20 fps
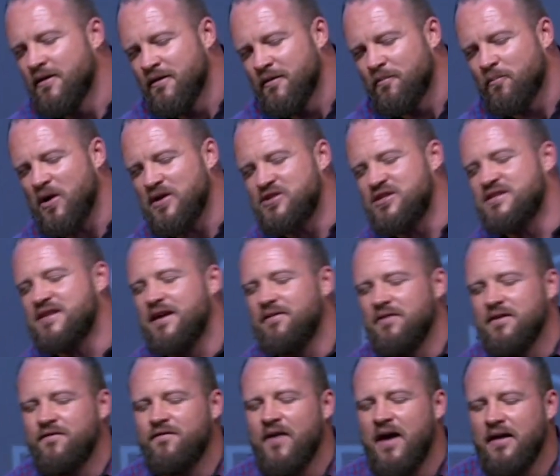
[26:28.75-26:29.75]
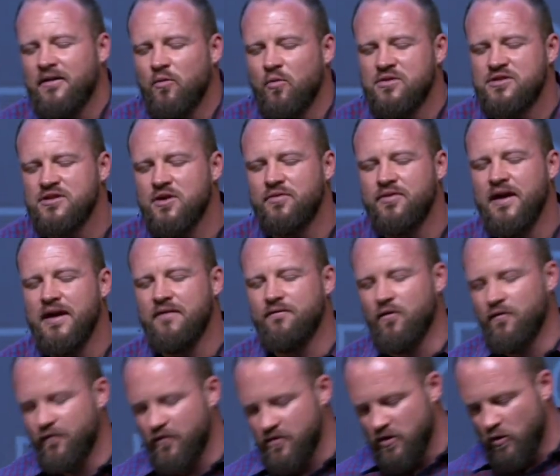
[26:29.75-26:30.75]
Precious Heavenly Father, we're so thankful
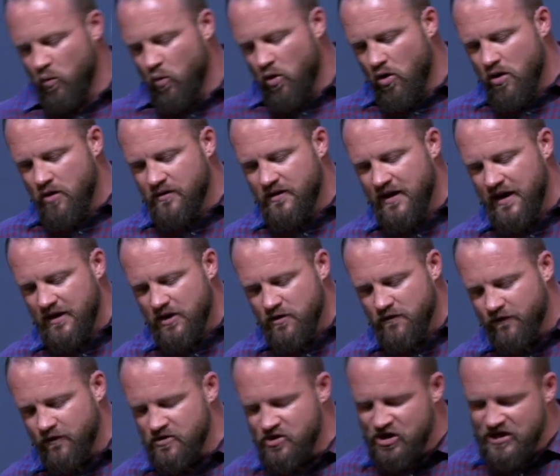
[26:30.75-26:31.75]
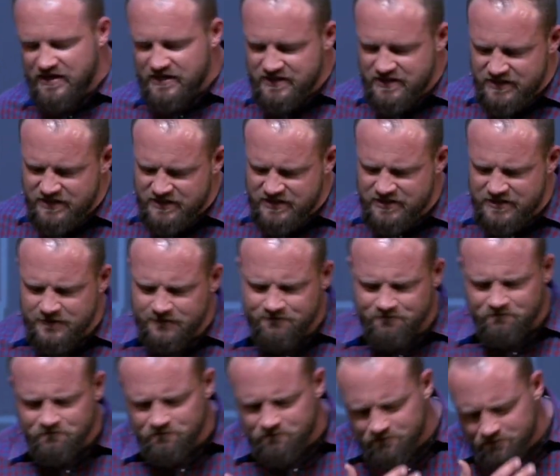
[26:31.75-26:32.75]
for your word. Thank you for Jesus.
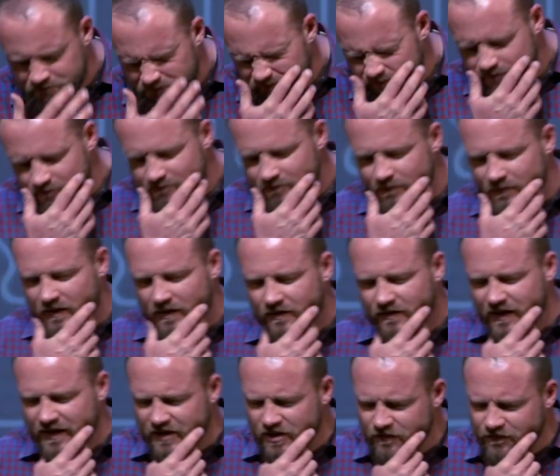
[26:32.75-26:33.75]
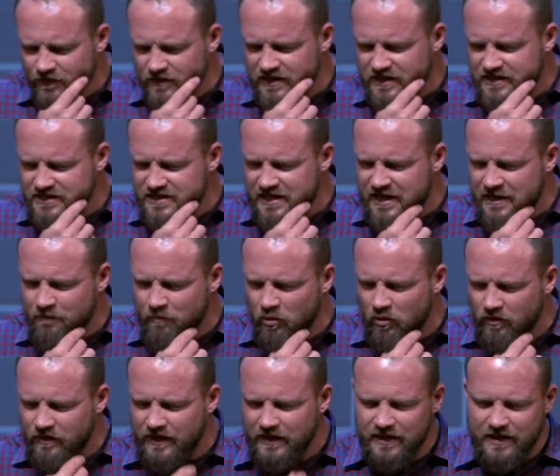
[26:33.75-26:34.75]
Thank you for the example
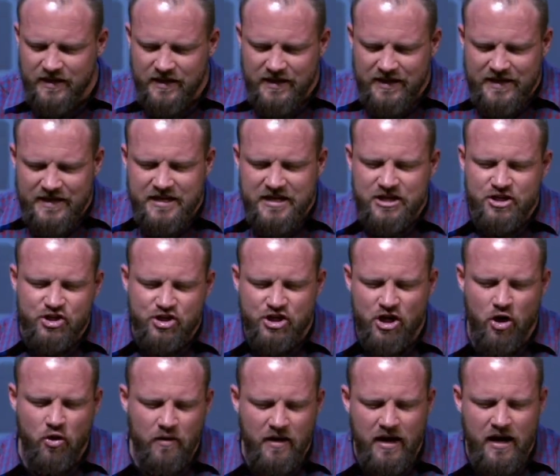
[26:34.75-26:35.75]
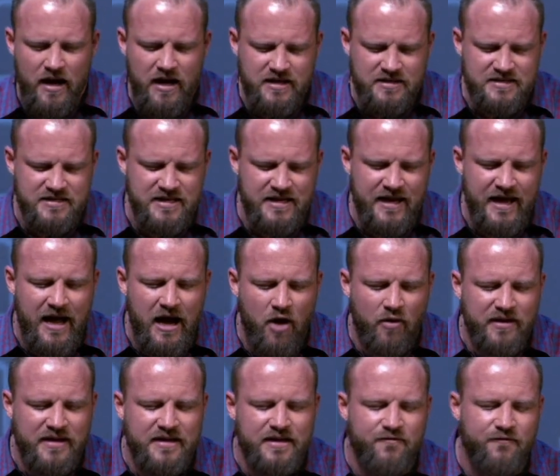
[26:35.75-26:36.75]
that he showed us and how
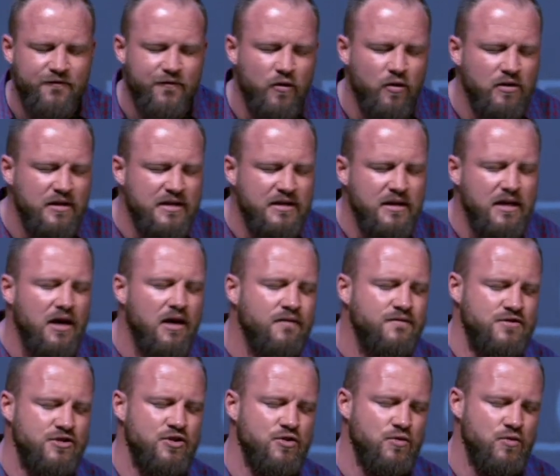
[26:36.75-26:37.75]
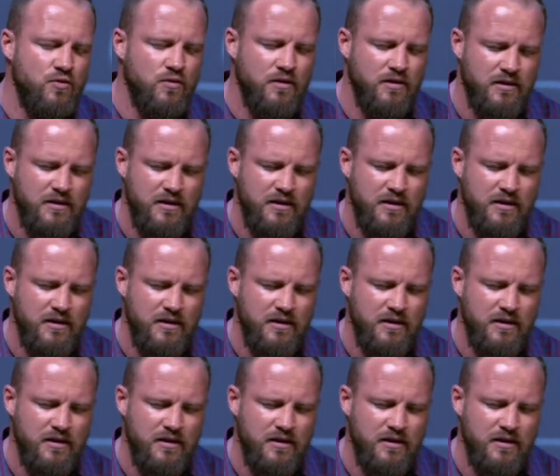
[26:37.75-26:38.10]
he fully loved you